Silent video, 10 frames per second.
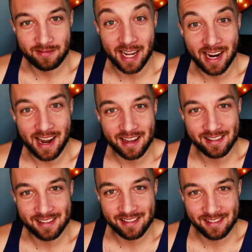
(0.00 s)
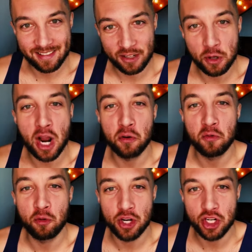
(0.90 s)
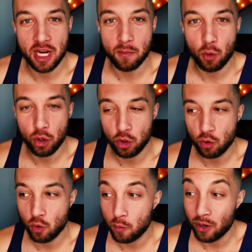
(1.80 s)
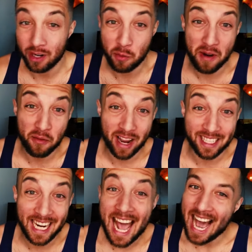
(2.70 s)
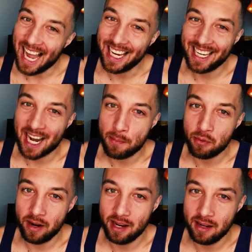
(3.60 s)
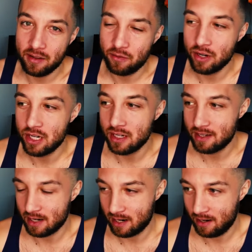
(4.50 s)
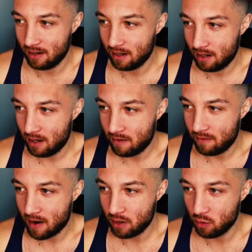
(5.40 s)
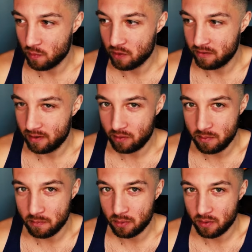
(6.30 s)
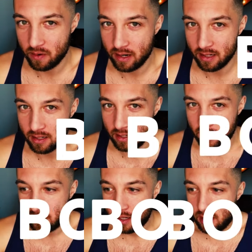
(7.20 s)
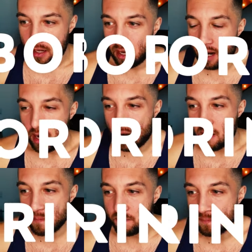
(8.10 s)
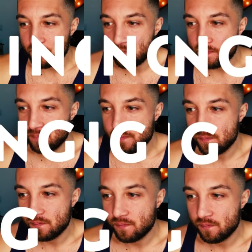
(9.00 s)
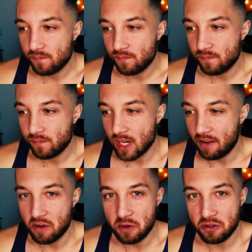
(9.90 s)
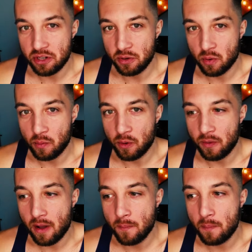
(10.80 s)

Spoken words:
like us. You're not on fringe anymore, you're normal. And quite frankly, I like operating in the fringes. I find normal very boring. I have no interest in normal.